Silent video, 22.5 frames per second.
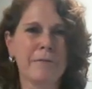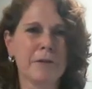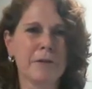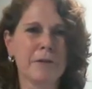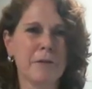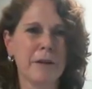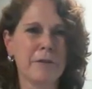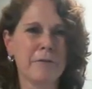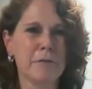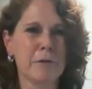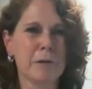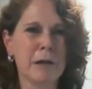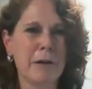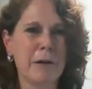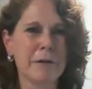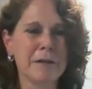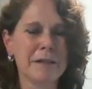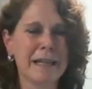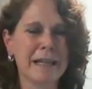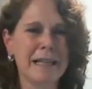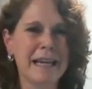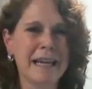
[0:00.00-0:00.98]
for 24
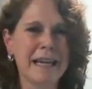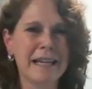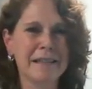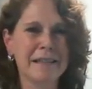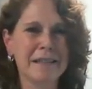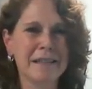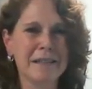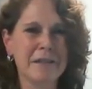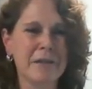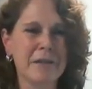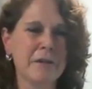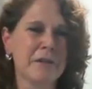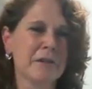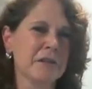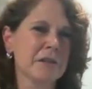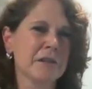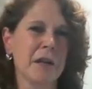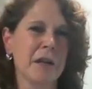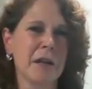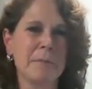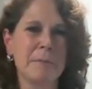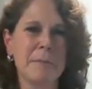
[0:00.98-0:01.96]
hours? Any guesses? You can
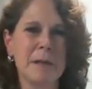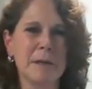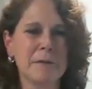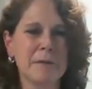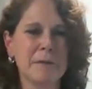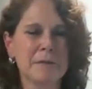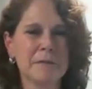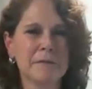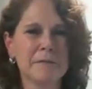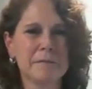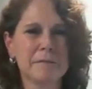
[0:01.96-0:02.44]
just unmute.